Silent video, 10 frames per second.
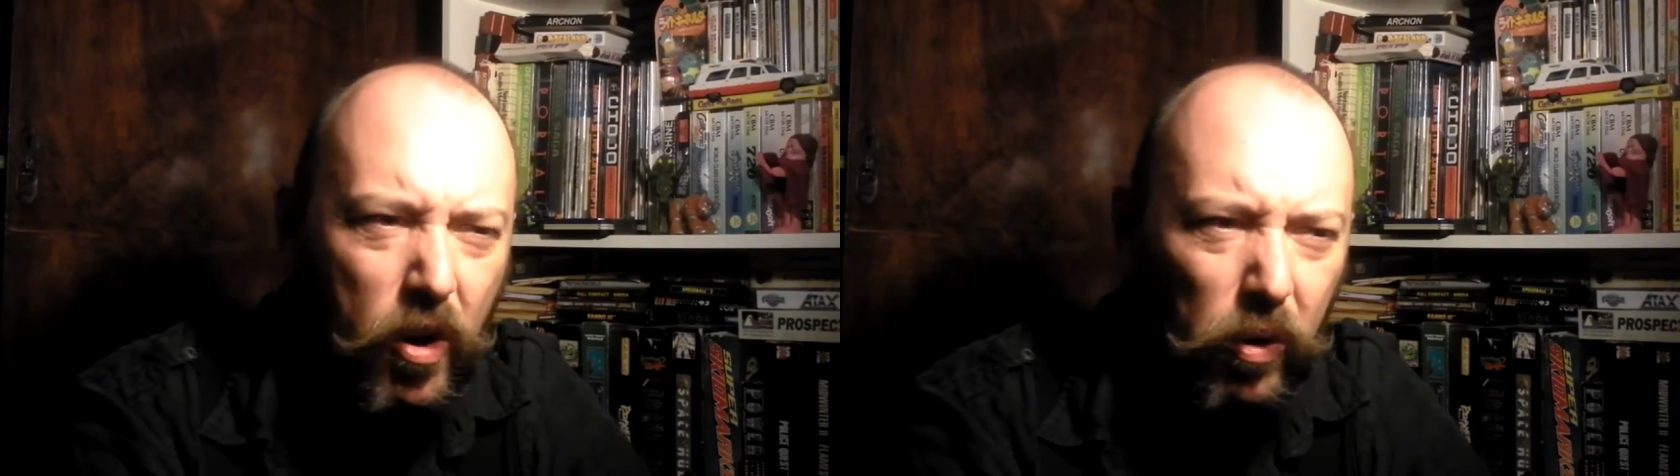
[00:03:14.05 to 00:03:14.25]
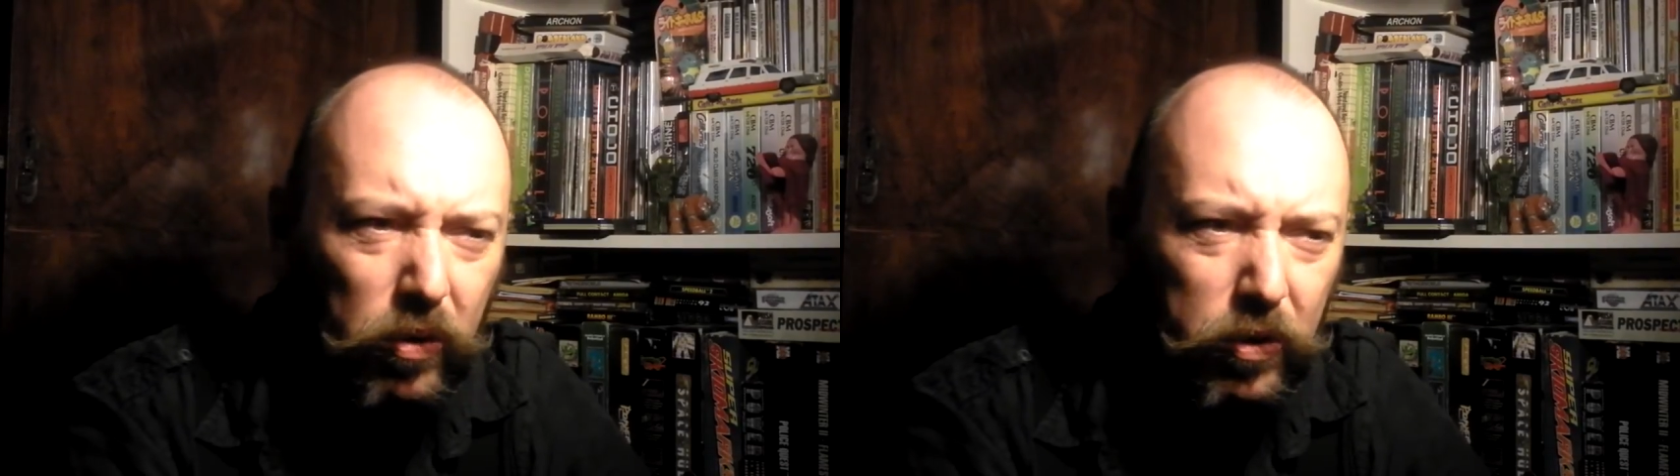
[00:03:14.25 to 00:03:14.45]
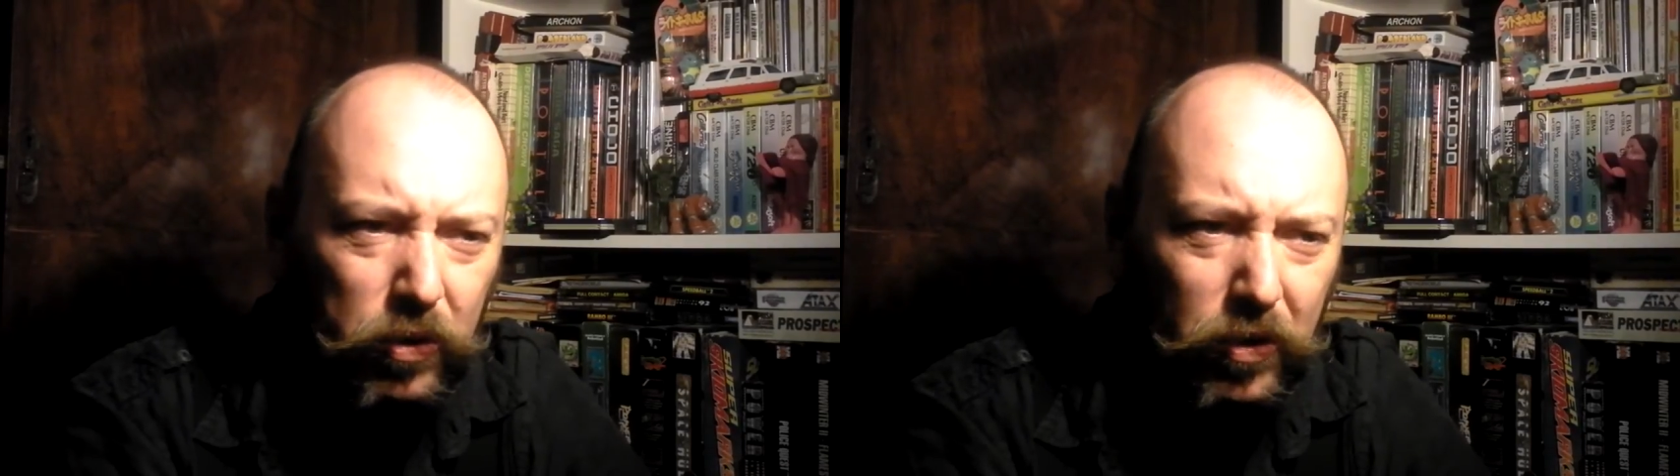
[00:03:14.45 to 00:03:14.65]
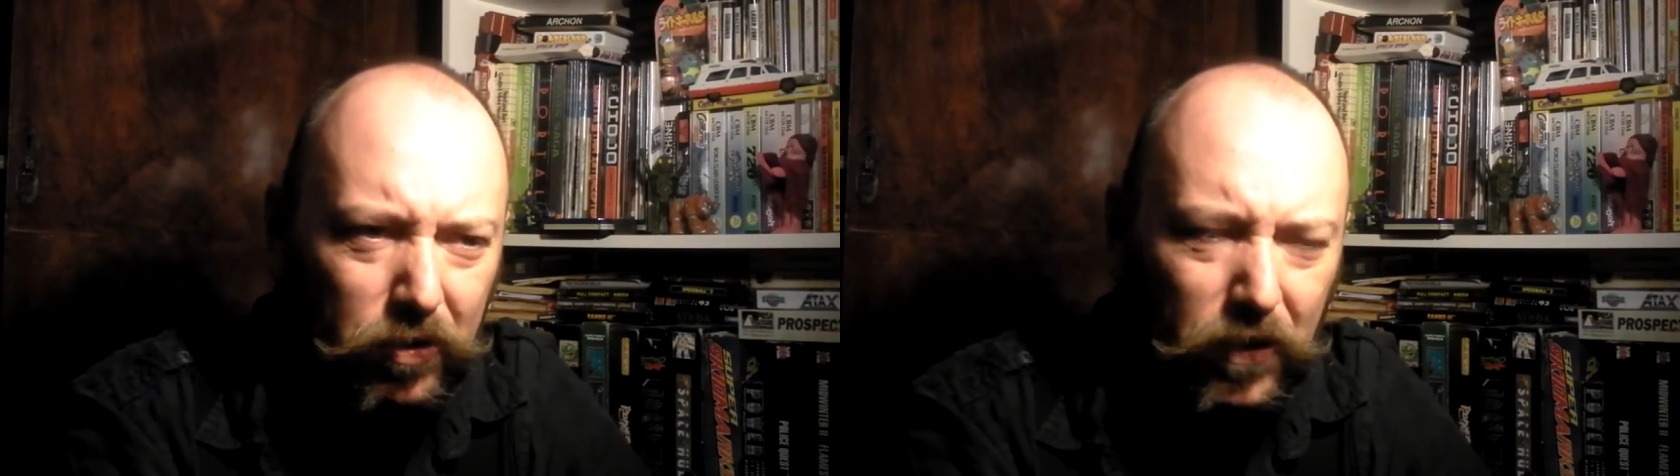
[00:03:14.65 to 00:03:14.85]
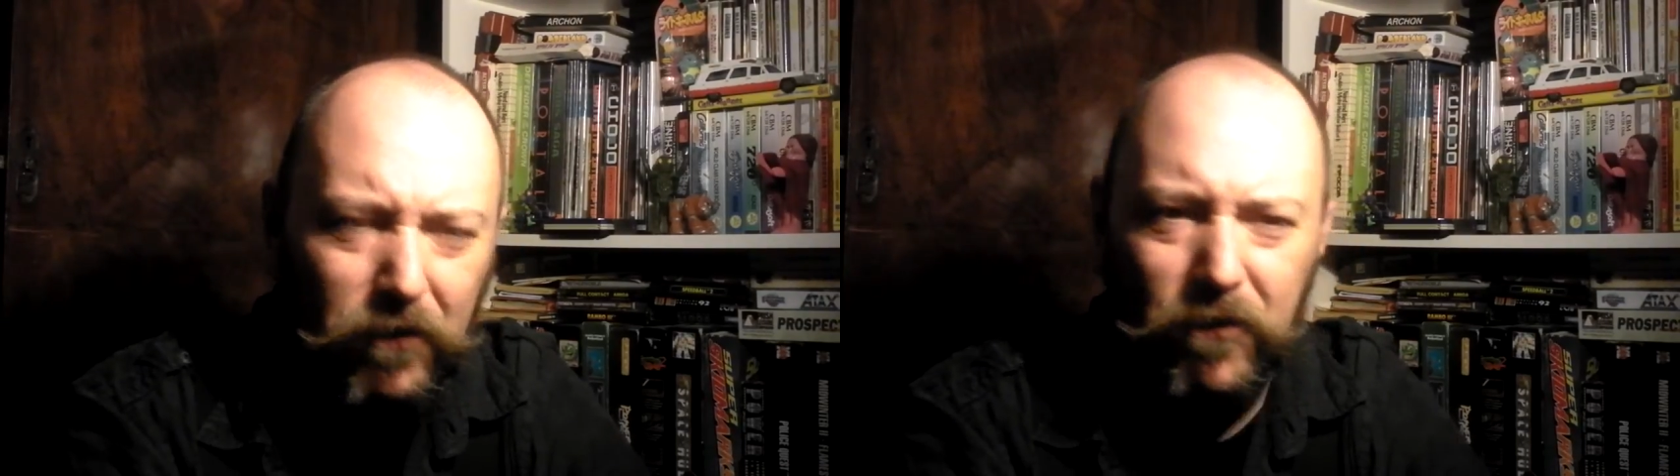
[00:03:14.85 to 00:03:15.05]
all sorts of
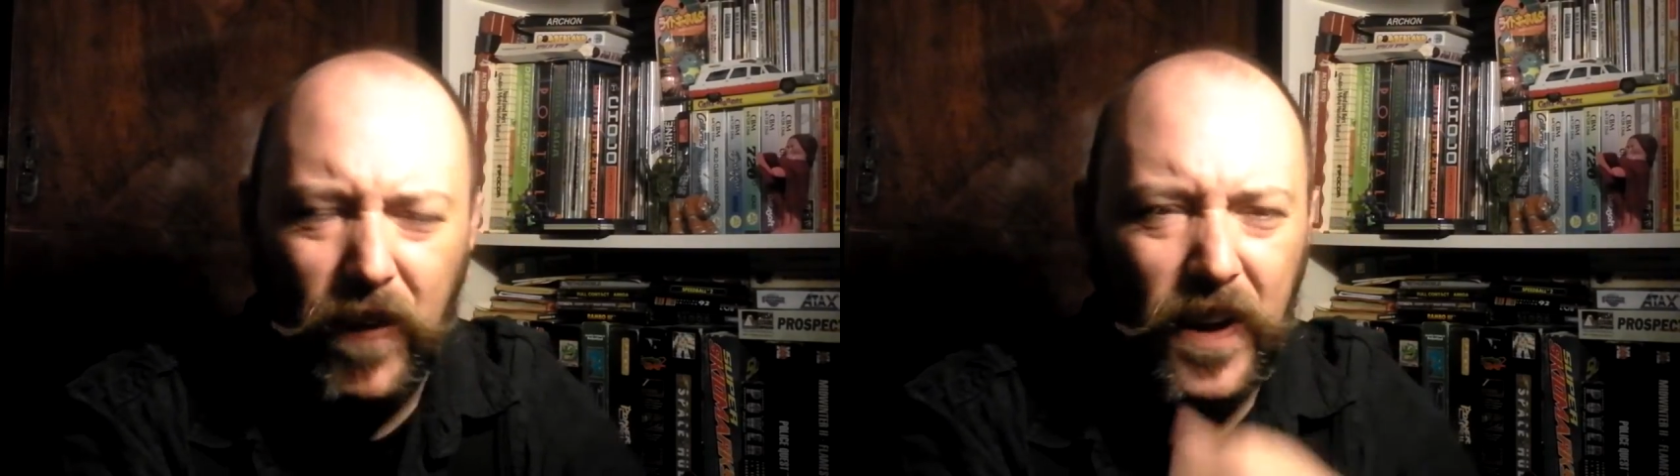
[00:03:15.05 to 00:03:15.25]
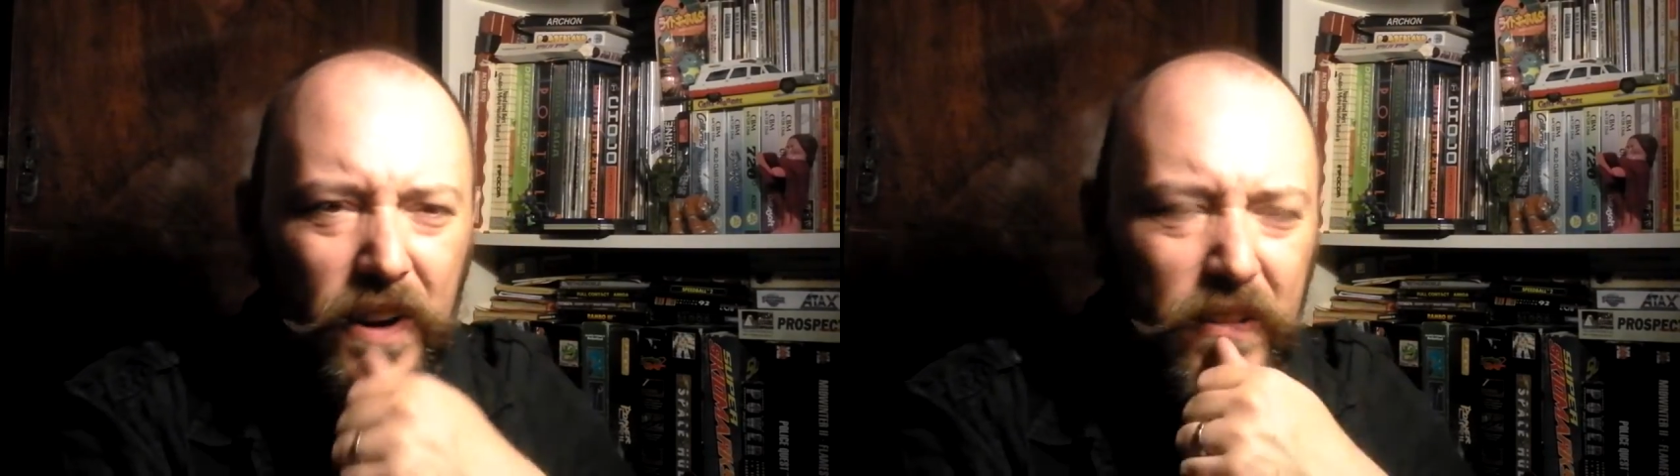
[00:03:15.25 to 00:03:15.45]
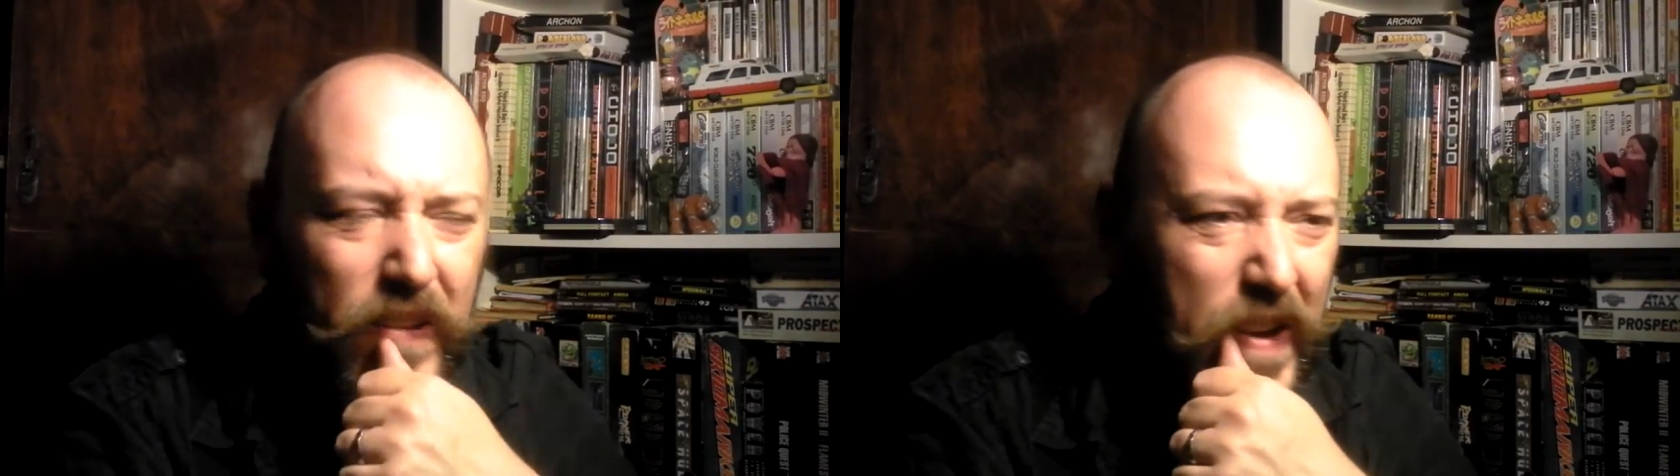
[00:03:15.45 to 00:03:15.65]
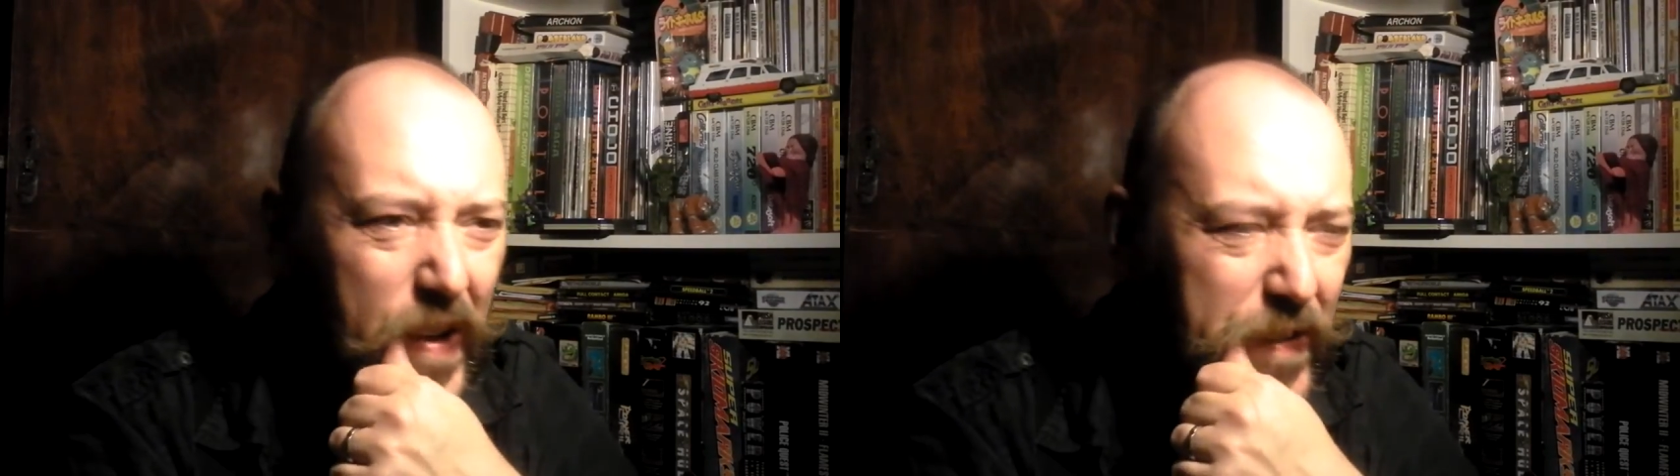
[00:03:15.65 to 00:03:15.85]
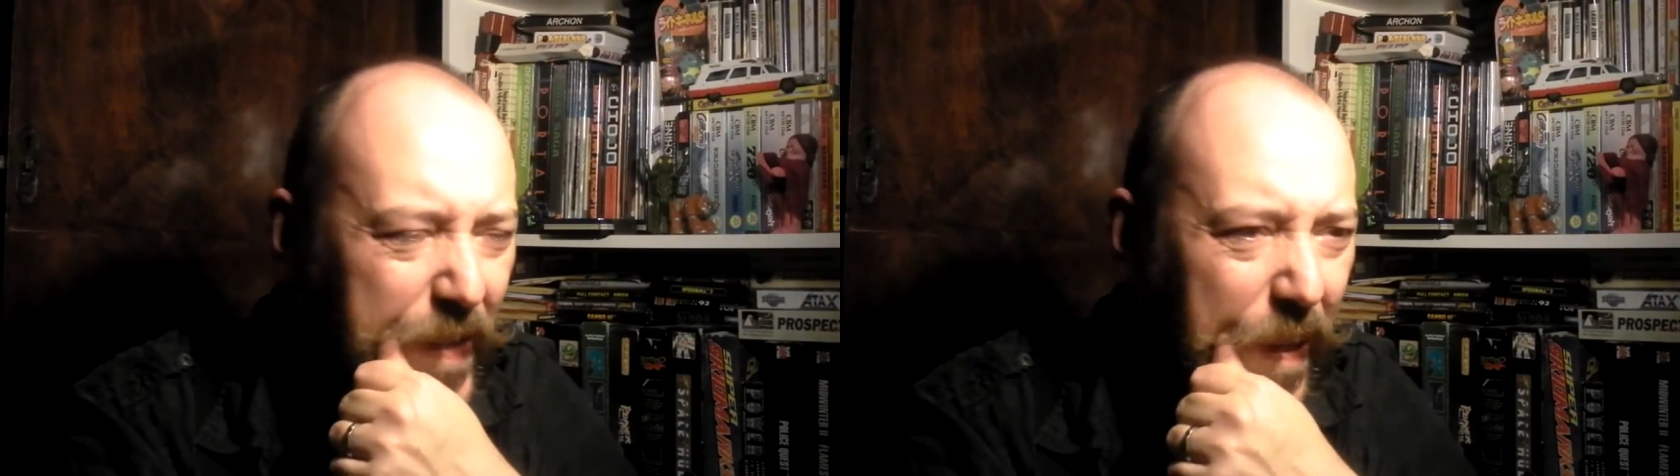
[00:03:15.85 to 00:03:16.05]
fun and stuff